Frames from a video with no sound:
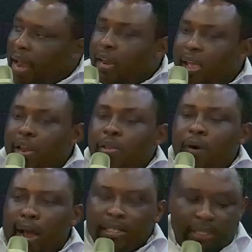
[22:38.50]
And then
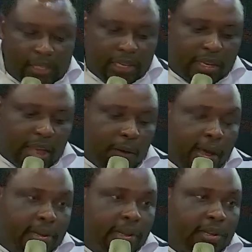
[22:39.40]
you ask it, I
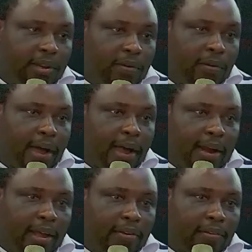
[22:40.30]
want it in
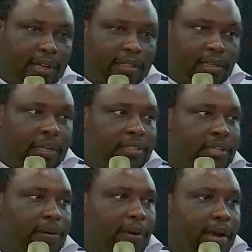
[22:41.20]
Uganda, it
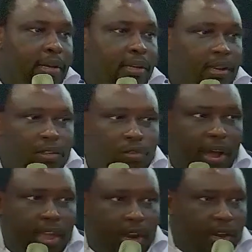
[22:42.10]
translates. I want it in
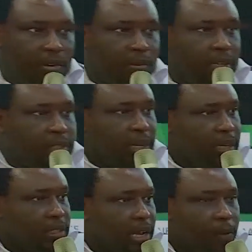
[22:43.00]
Swahili, it
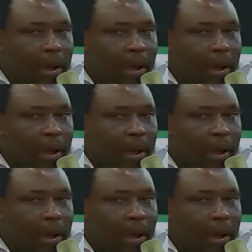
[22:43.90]
translates.